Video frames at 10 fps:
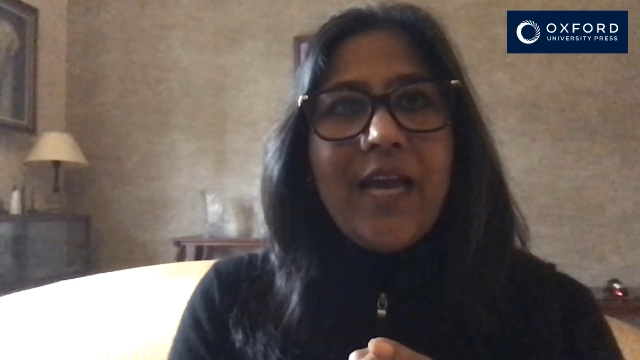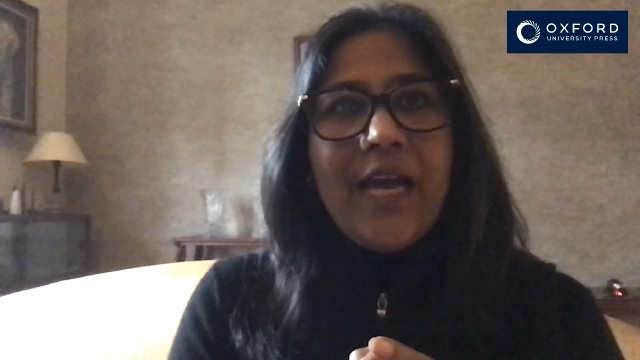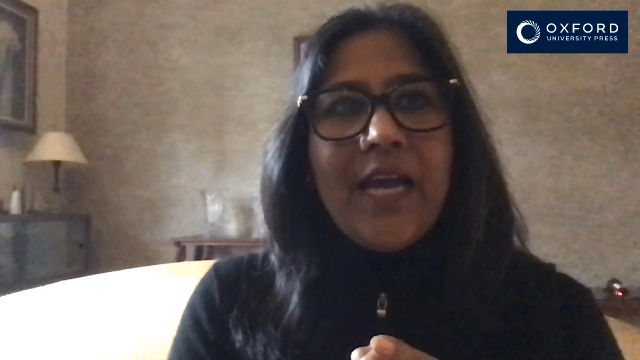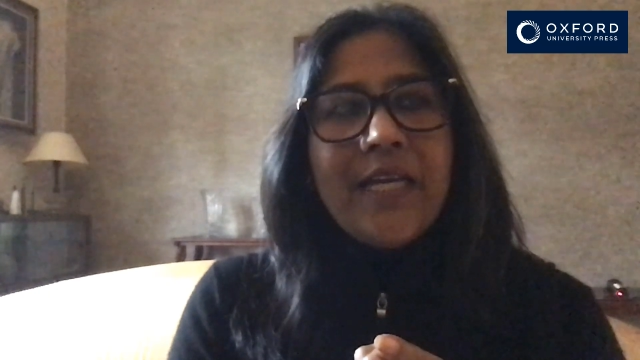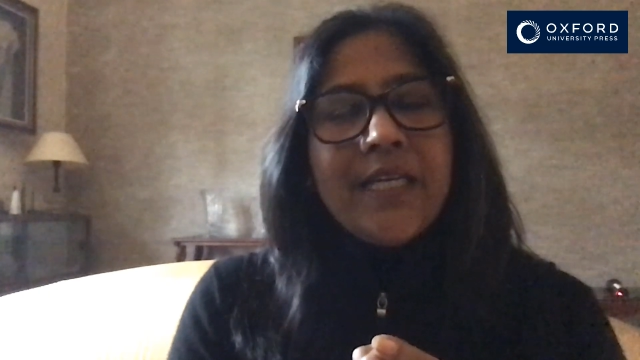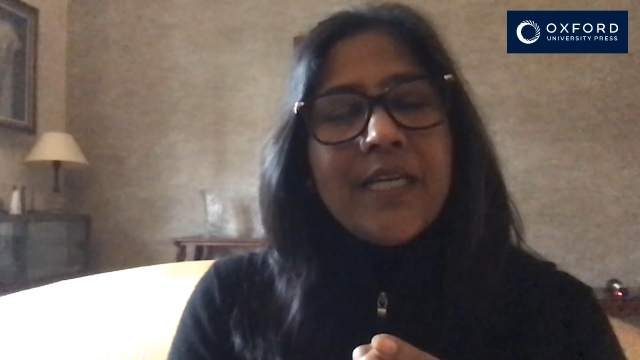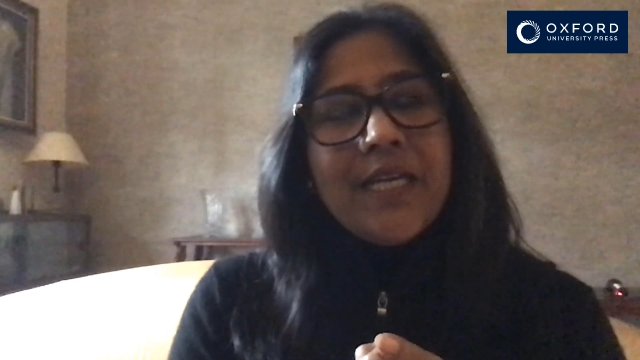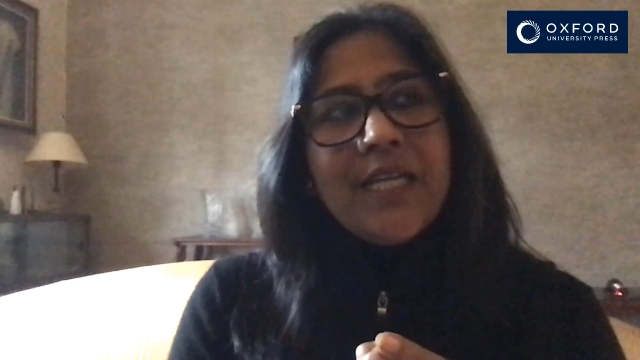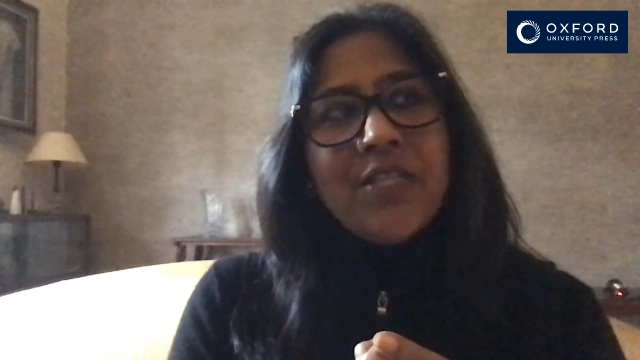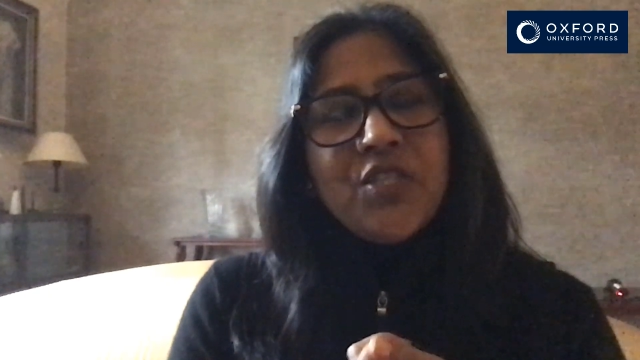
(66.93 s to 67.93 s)
and
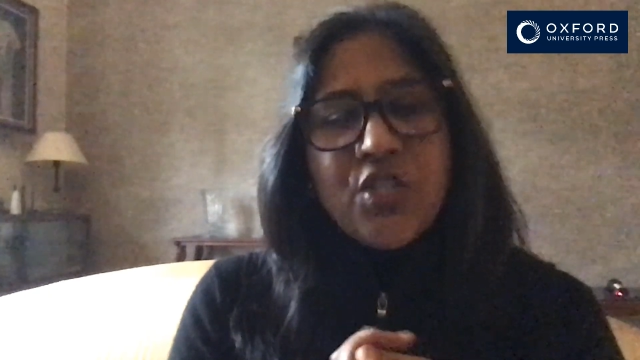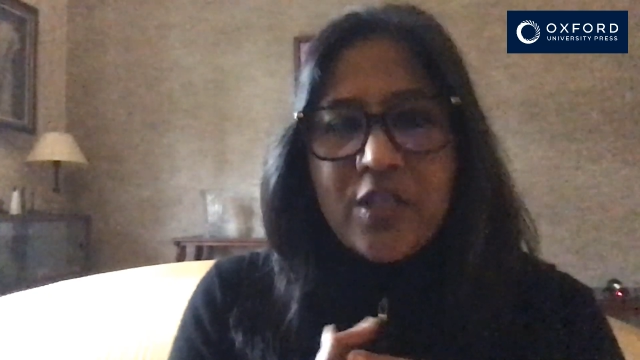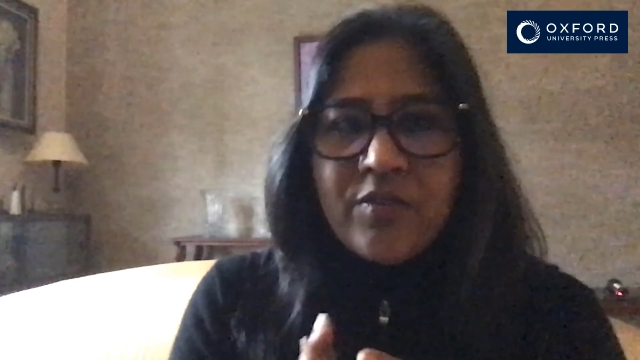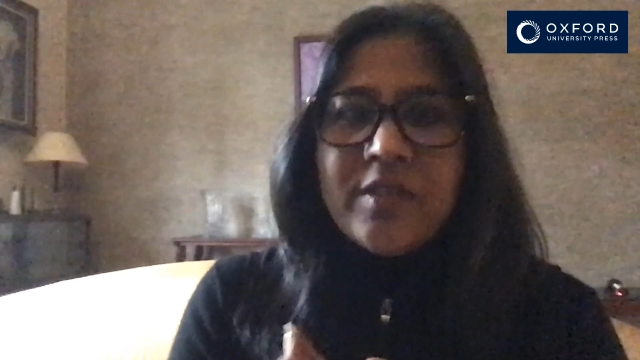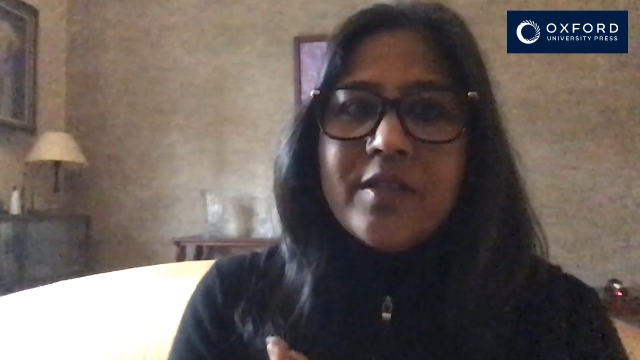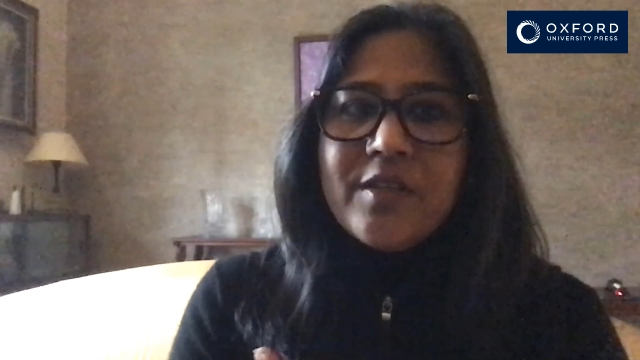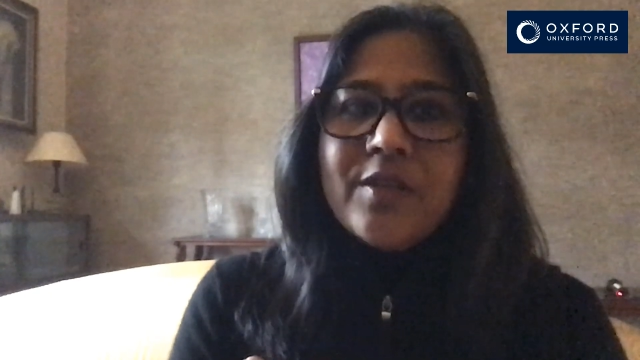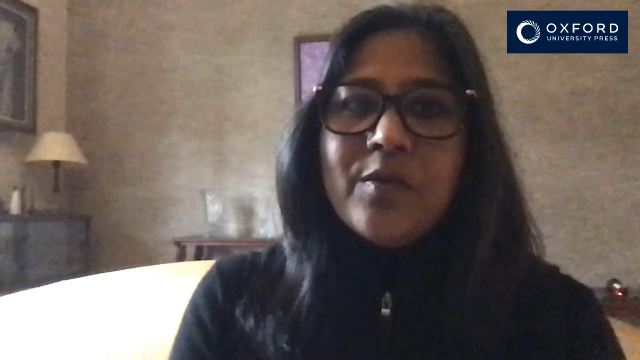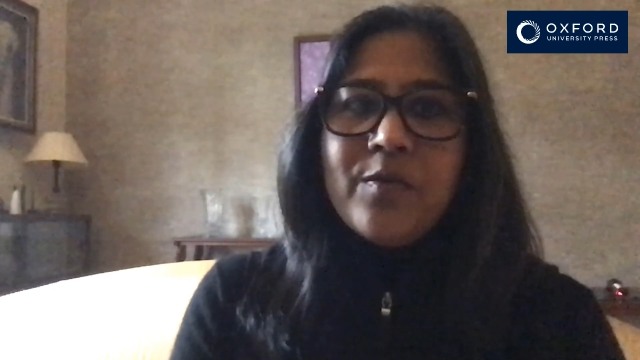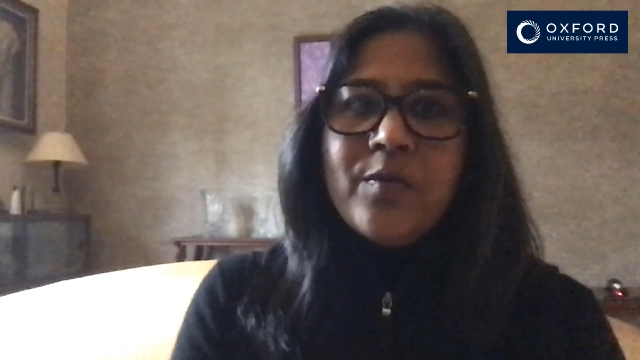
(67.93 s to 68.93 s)
children
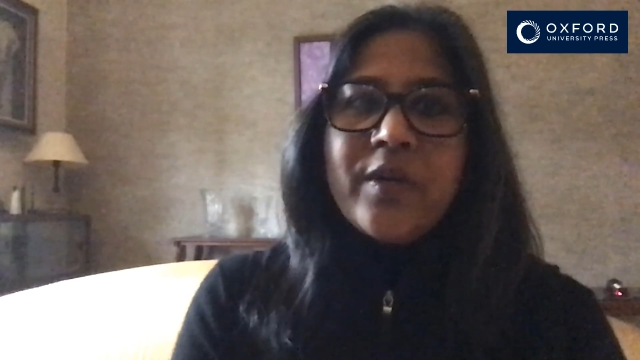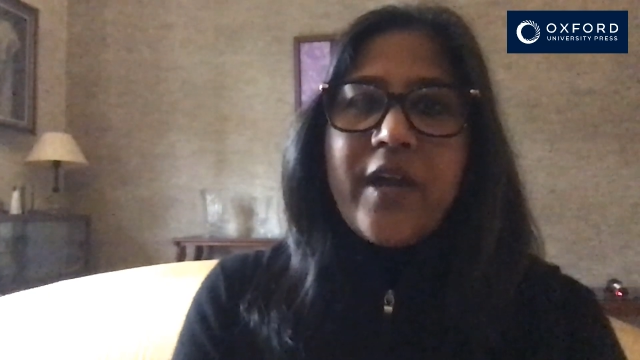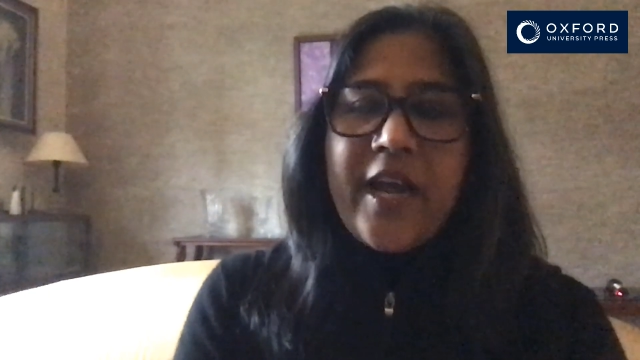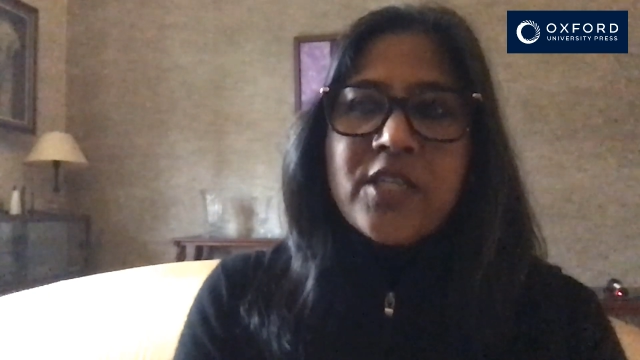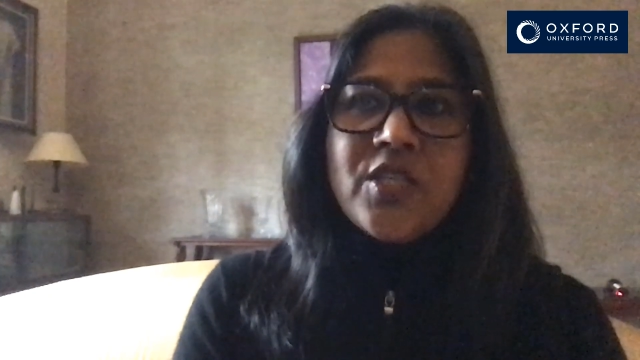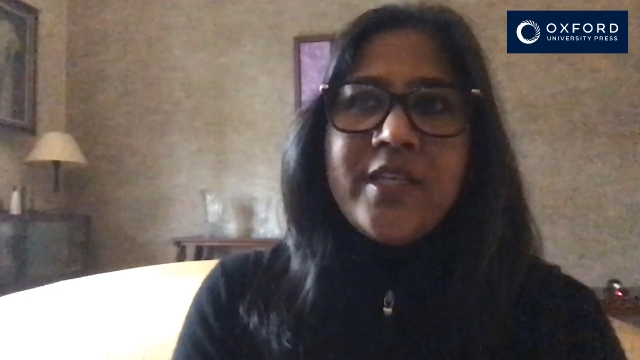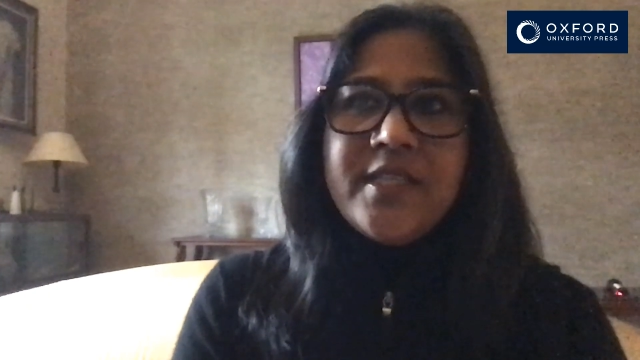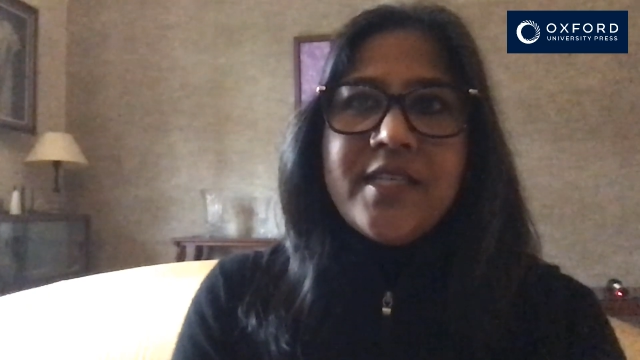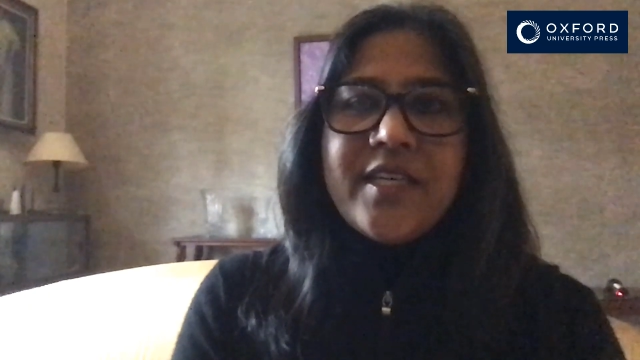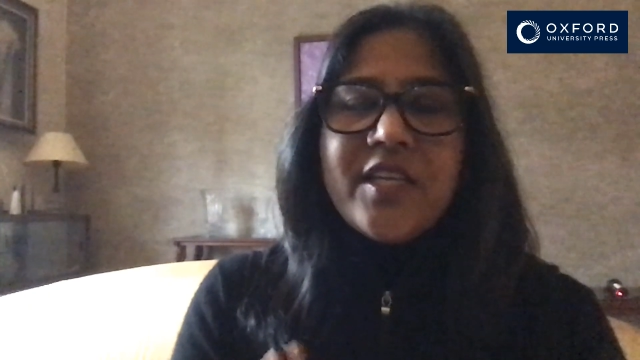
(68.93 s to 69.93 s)
were actually
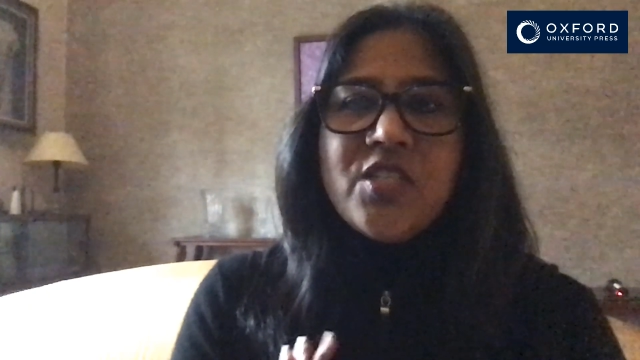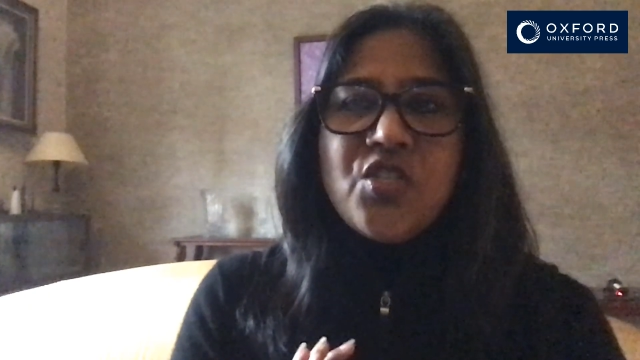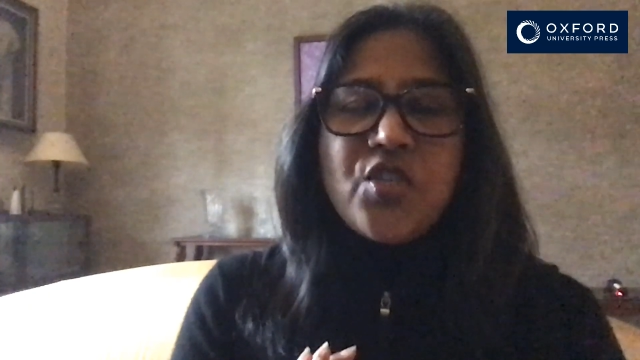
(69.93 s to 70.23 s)
taking